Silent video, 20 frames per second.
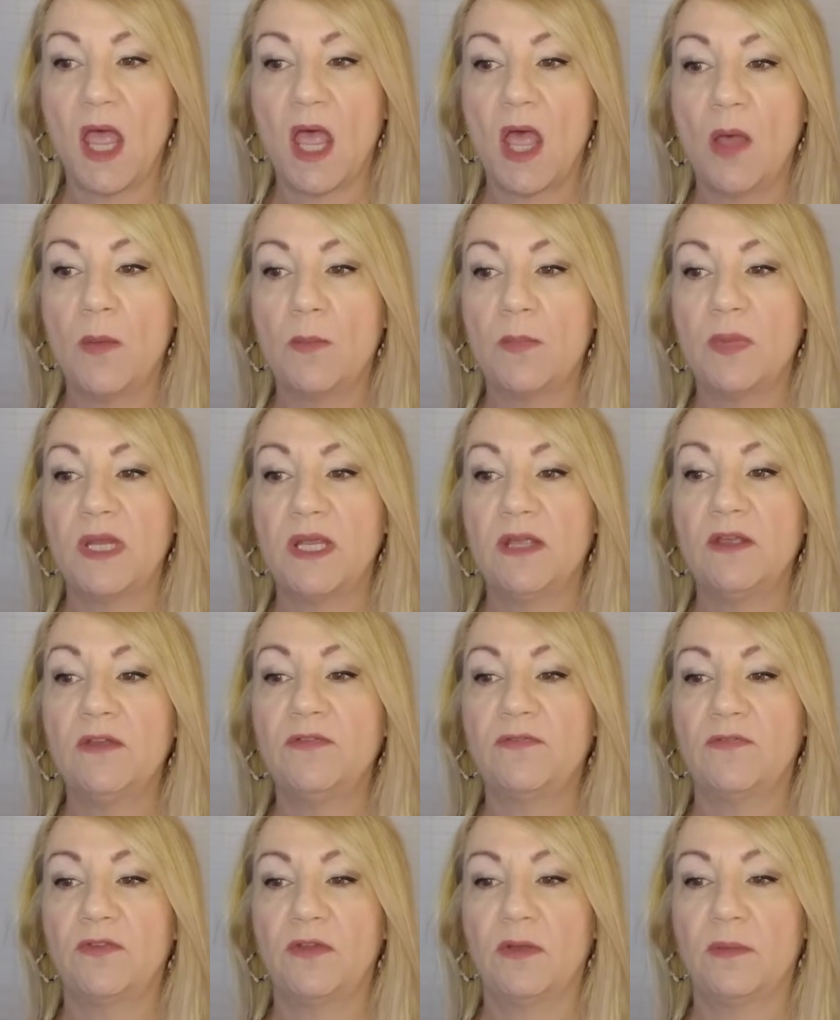But
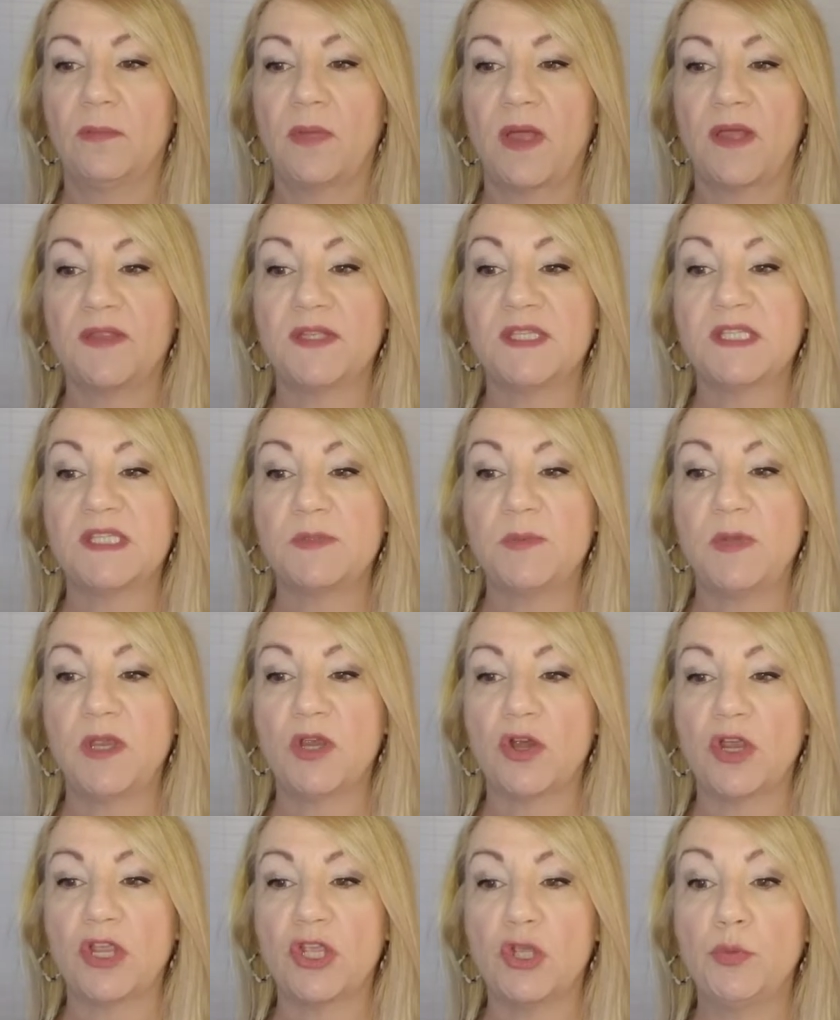if by the
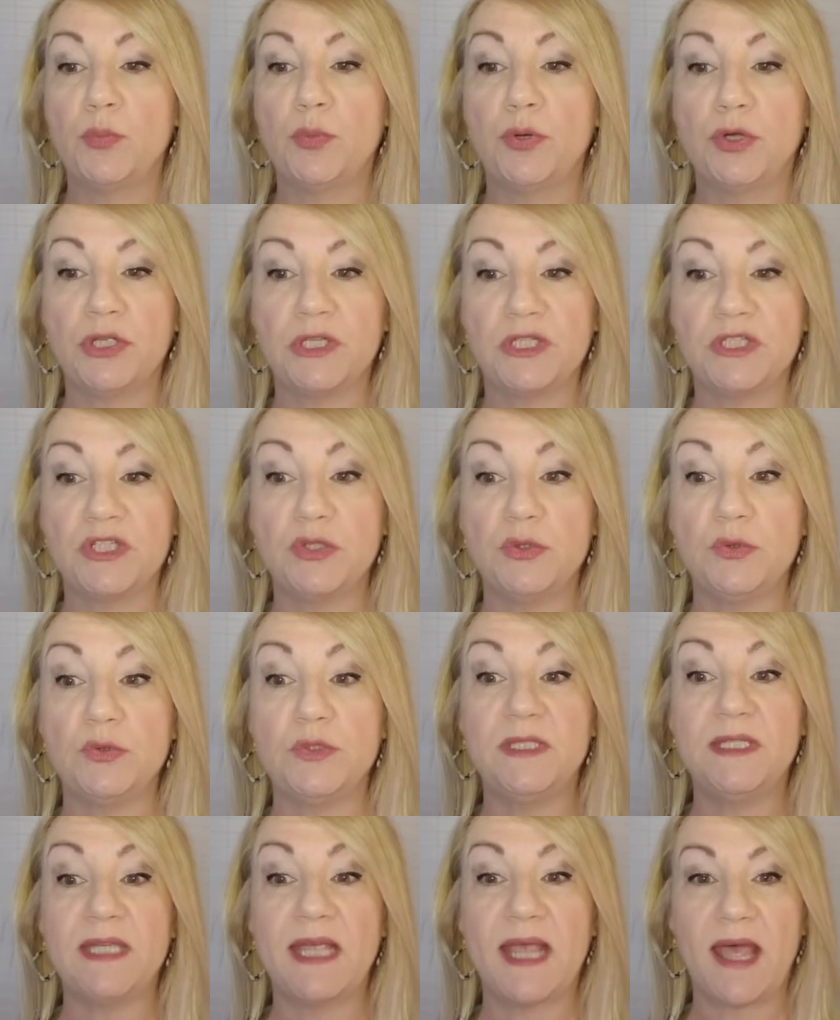Spirit you put to
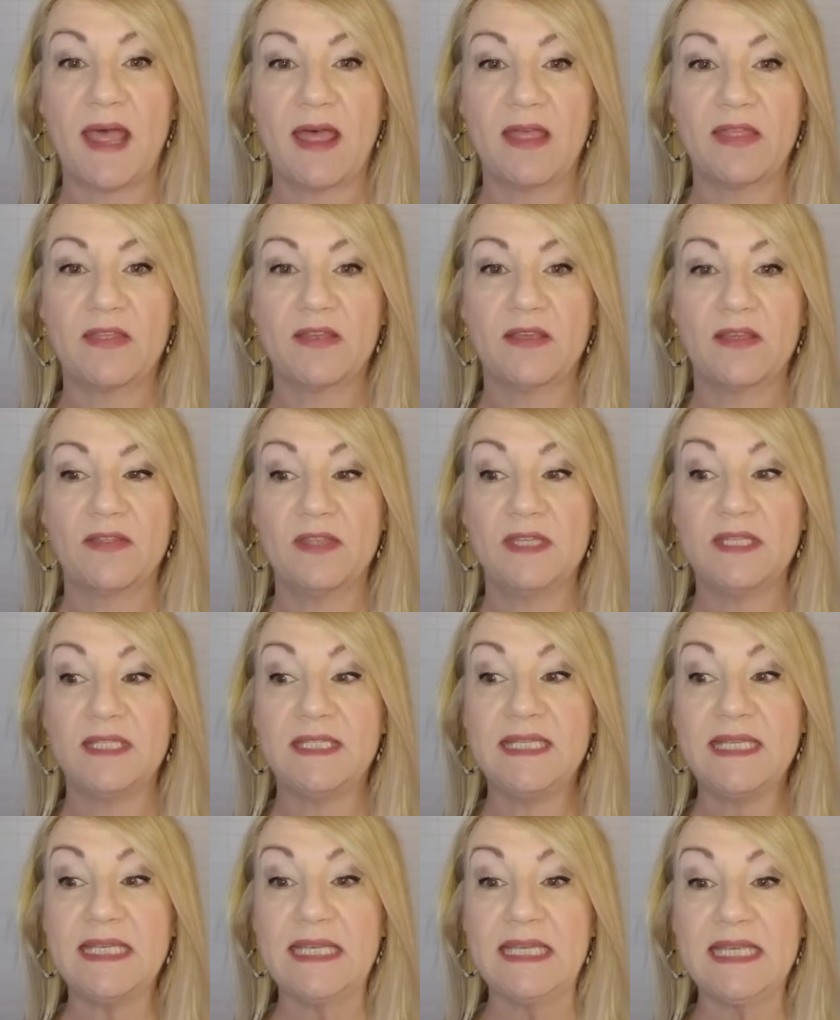death the
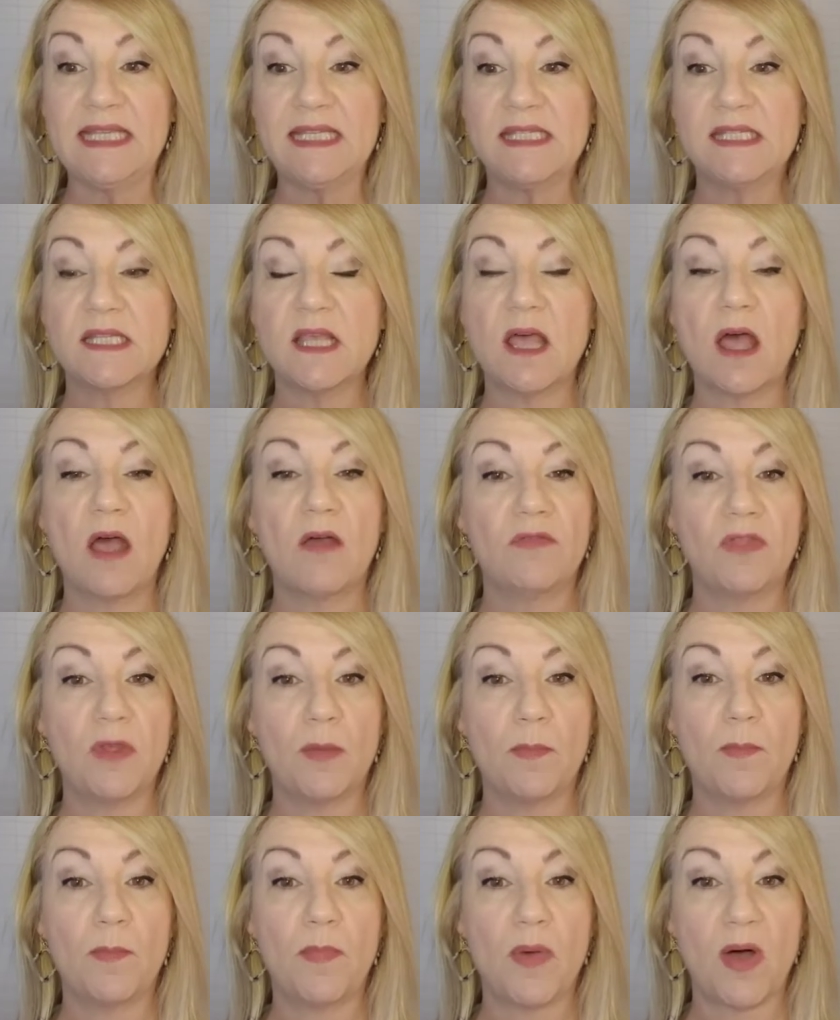deeds of the
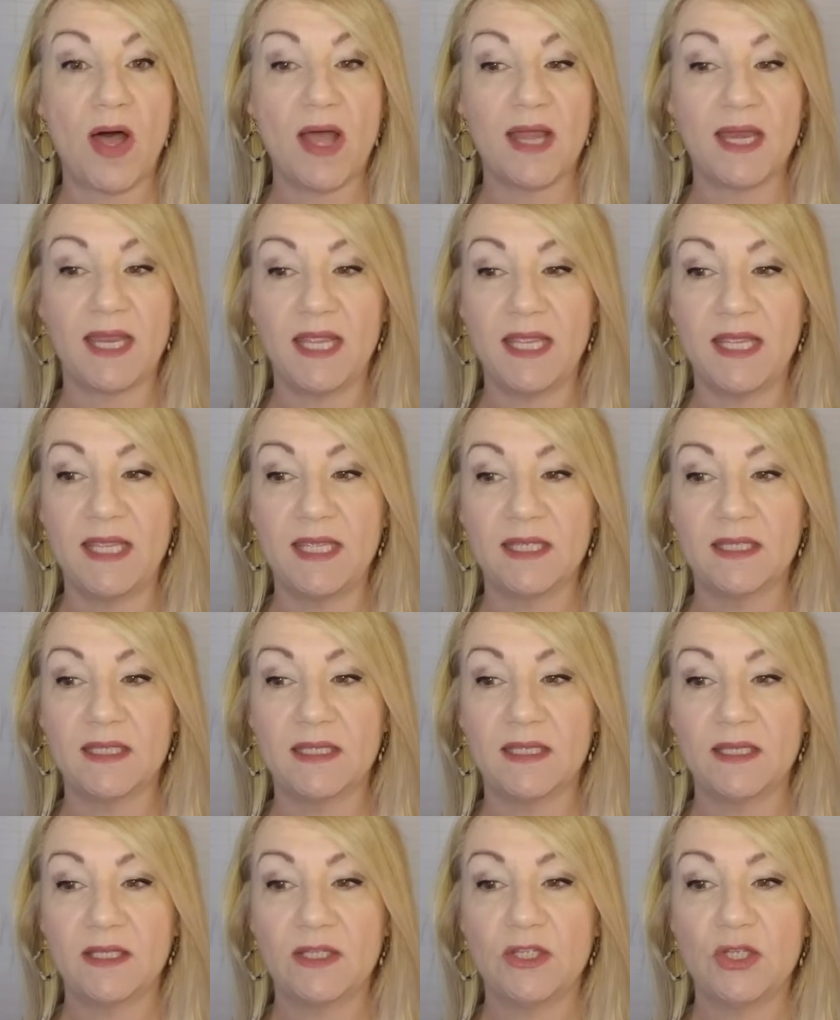body,
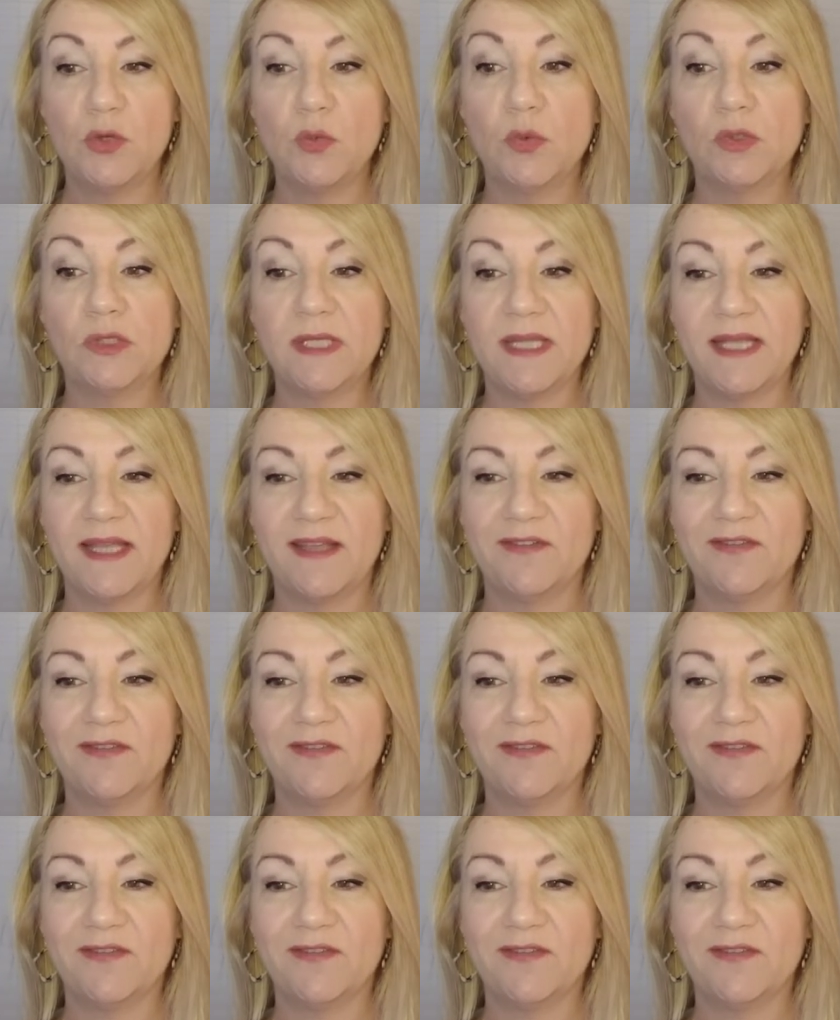you will live.